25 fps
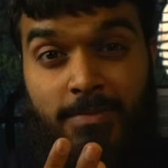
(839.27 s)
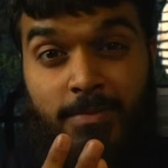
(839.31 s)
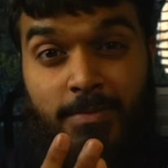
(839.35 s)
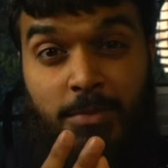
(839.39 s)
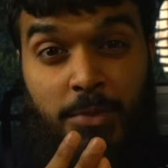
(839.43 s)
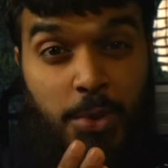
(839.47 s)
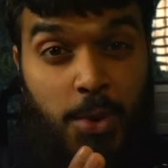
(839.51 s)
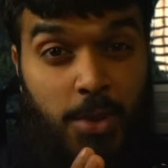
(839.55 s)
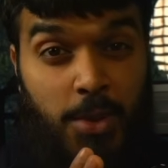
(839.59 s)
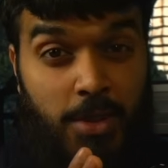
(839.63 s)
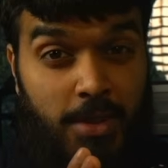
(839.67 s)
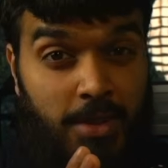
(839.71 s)

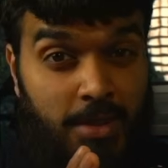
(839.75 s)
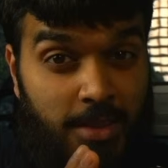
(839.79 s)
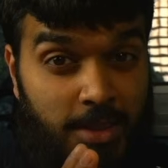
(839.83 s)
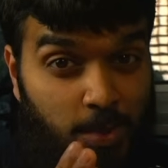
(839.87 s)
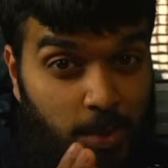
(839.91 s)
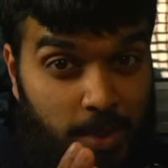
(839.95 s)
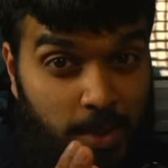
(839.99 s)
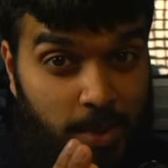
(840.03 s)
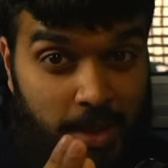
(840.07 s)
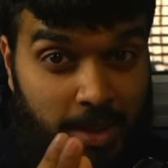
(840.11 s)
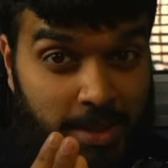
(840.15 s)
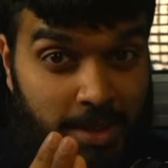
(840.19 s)
Notice this
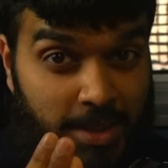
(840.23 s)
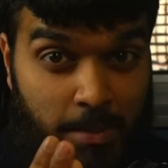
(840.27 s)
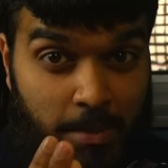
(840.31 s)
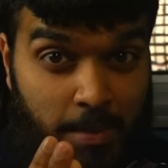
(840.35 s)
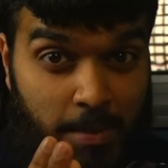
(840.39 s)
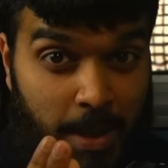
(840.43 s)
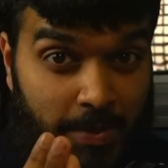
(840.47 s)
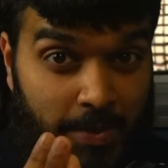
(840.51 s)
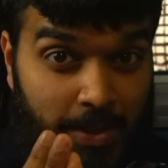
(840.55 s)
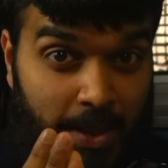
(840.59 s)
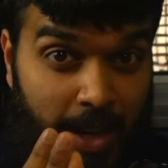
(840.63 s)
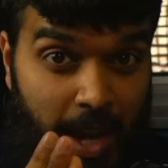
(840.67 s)
one isn't
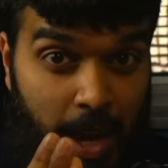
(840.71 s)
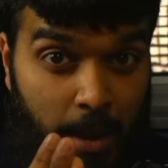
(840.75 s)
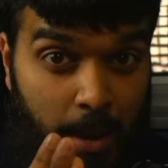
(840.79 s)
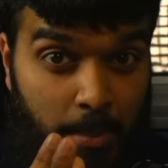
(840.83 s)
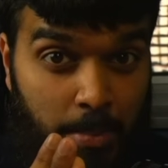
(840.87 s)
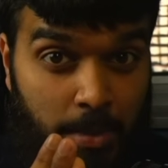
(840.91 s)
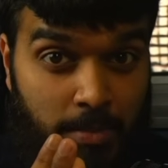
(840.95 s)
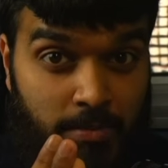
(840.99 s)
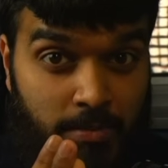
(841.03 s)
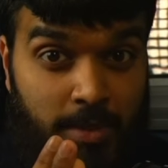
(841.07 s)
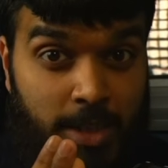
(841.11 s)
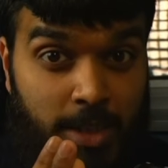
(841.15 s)
about the app.
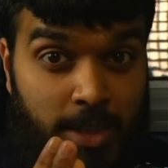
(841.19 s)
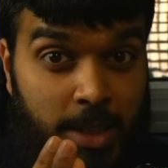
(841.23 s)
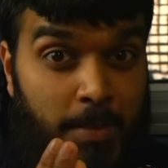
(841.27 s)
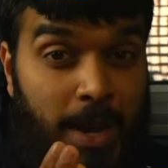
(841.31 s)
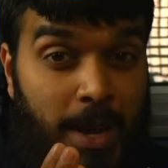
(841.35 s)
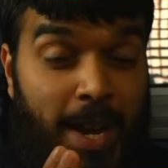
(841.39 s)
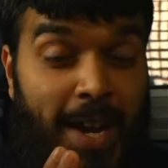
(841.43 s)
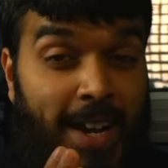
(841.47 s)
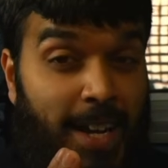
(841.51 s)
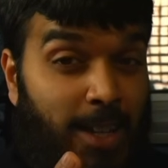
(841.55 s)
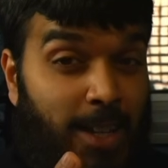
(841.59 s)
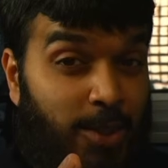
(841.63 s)
It's about how